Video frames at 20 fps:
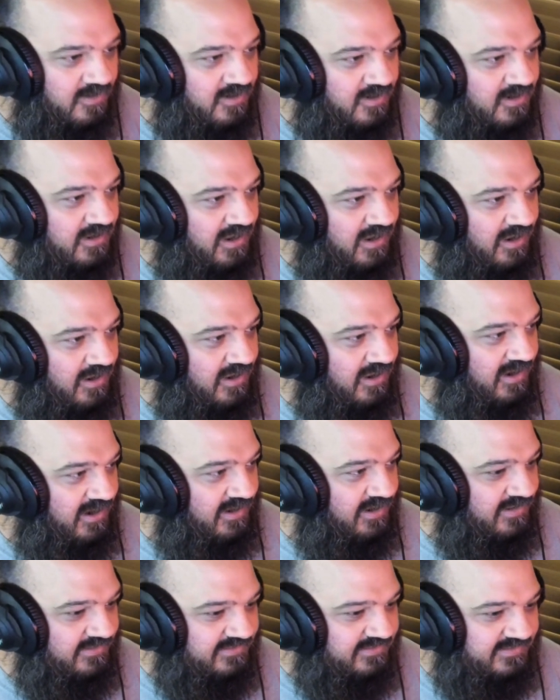
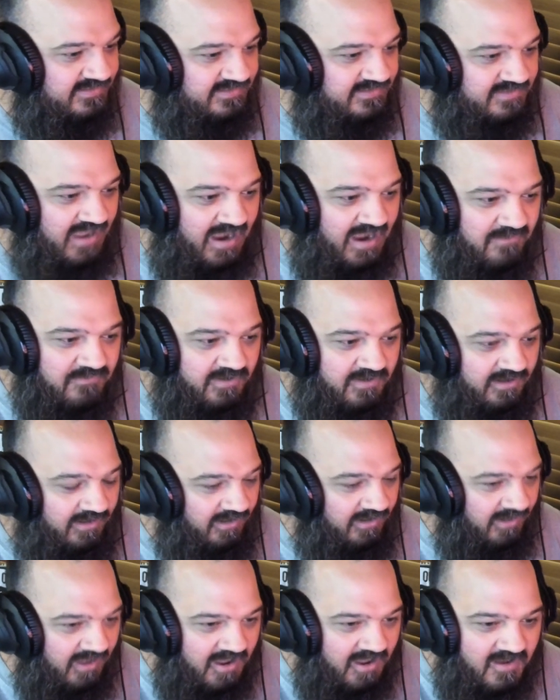And I would
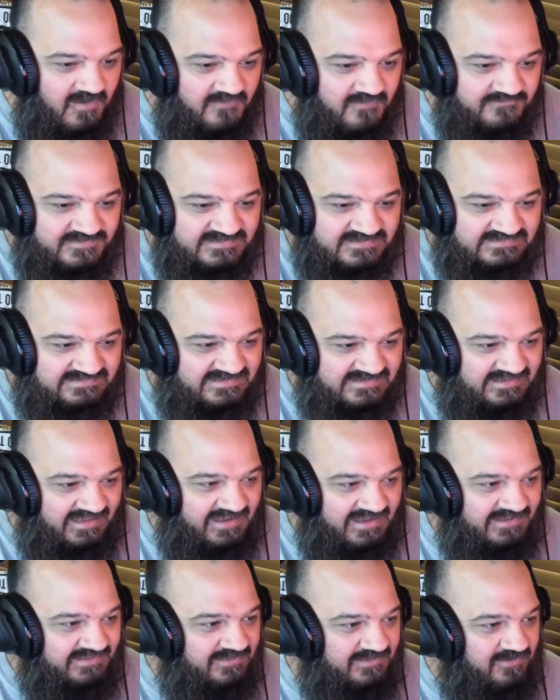love to see
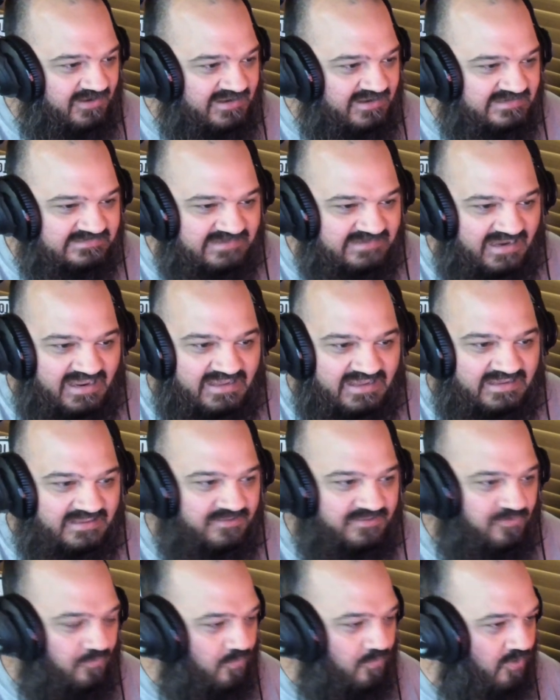like their intake
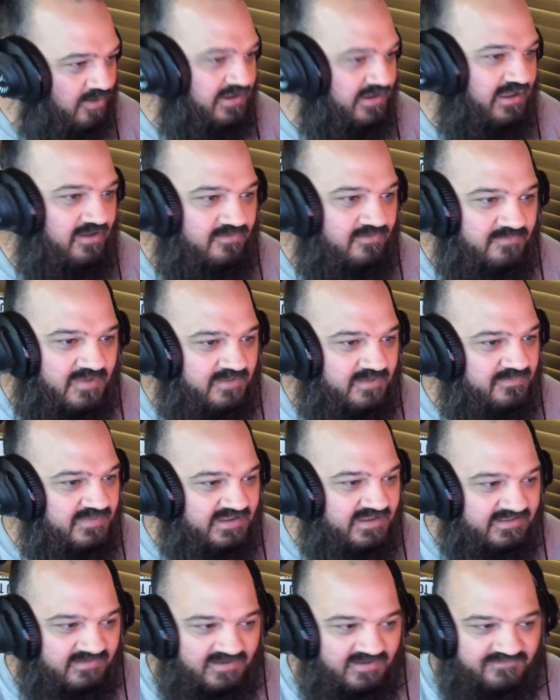and their workout.
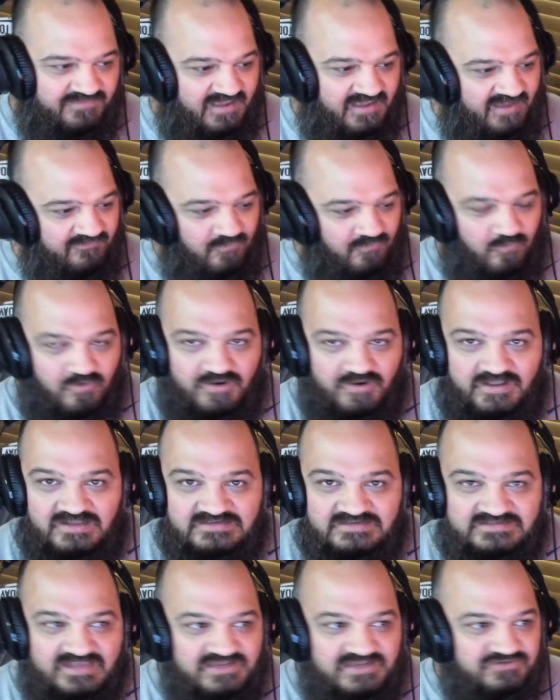If they have a
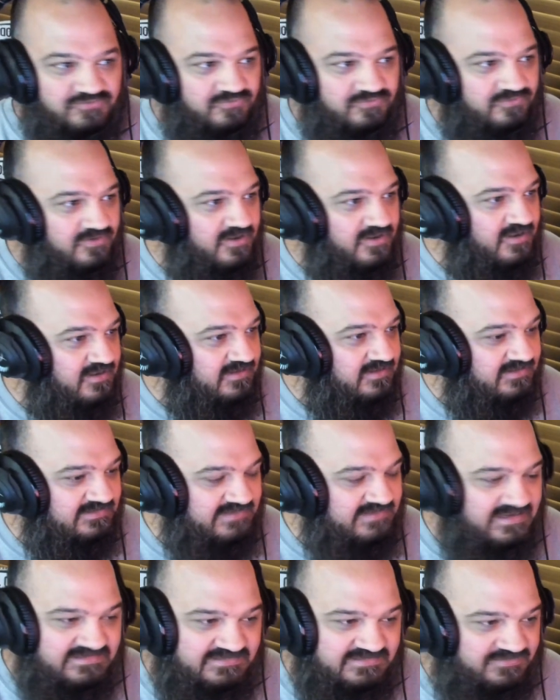workout schedule, because
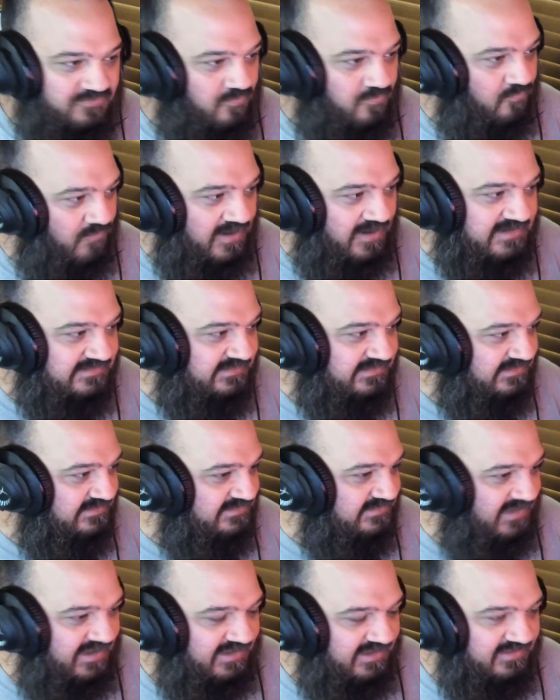that's just crazy.
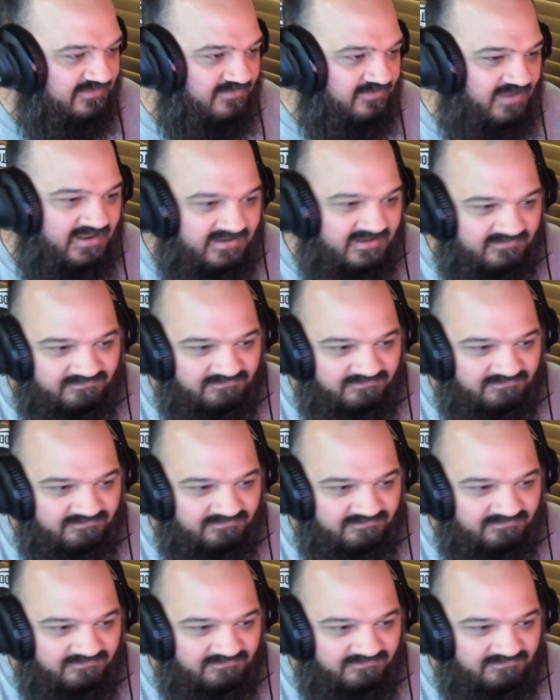It's like they're like,